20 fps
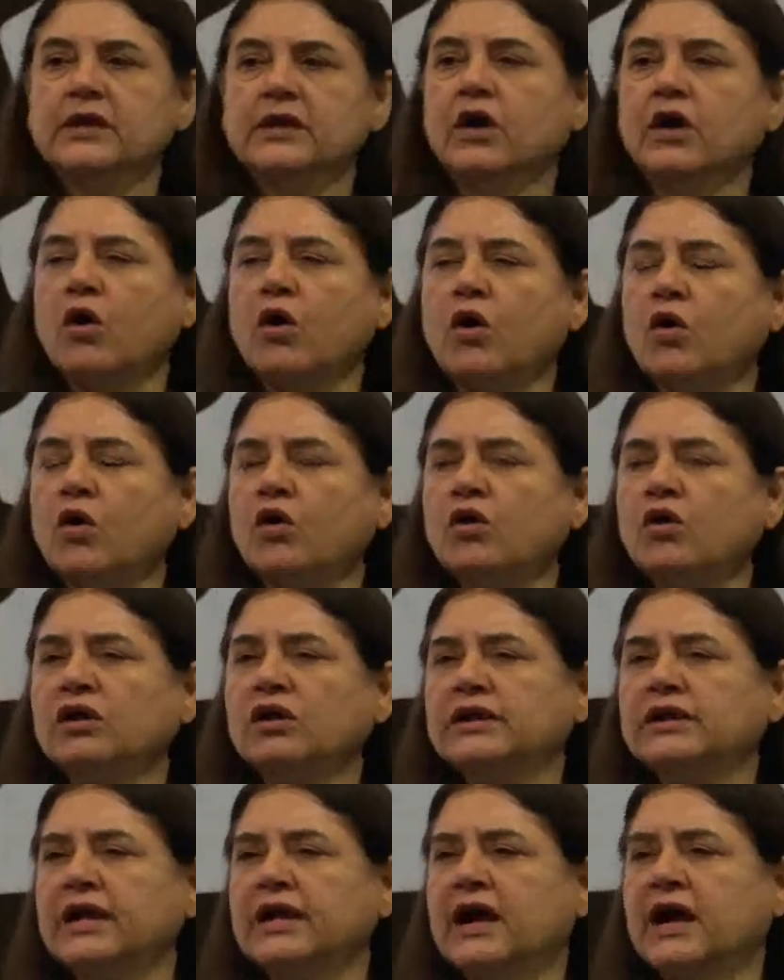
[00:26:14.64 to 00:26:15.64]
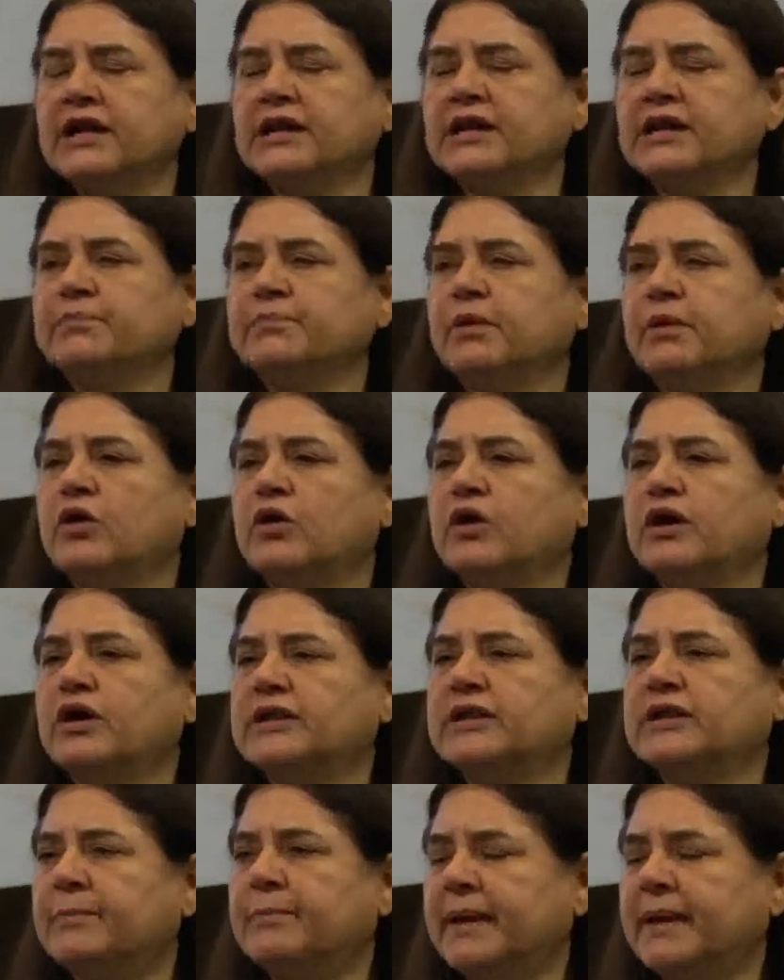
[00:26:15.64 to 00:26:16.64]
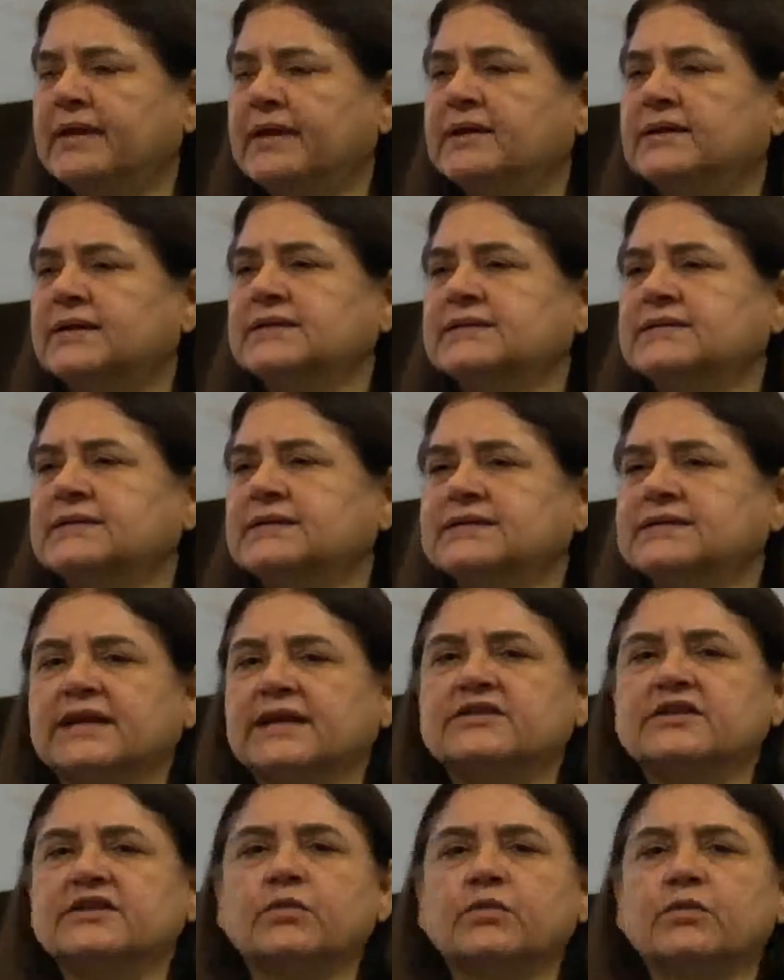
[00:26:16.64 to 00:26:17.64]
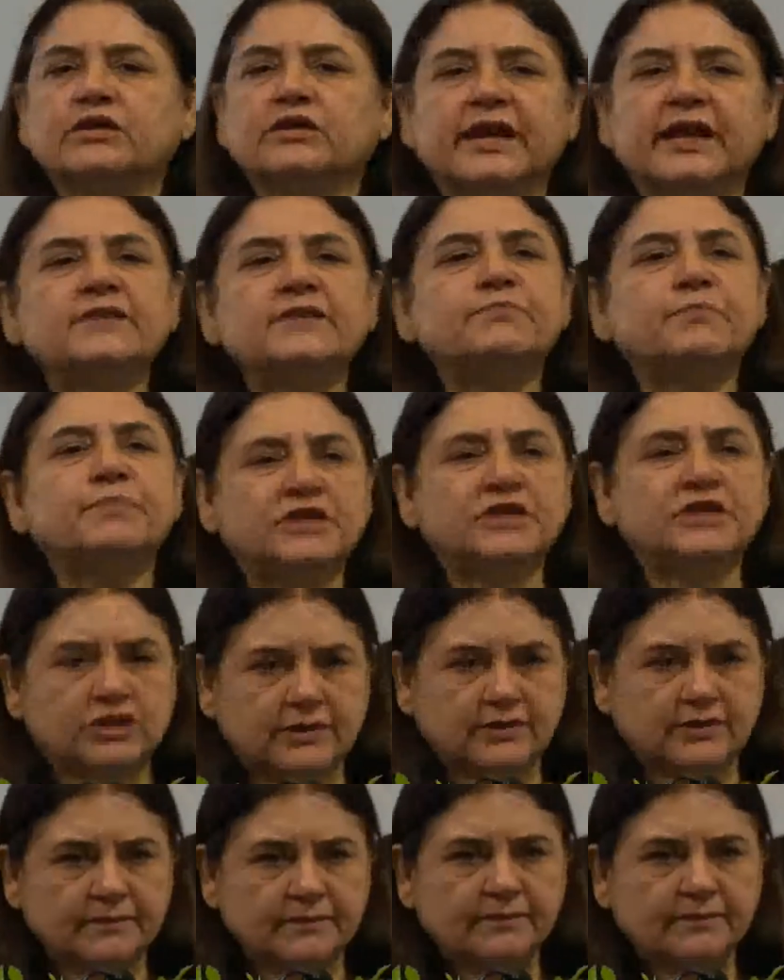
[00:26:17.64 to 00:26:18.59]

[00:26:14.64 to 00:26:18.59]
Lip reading: All the unemployed, the beggars, etc., would then pitch in.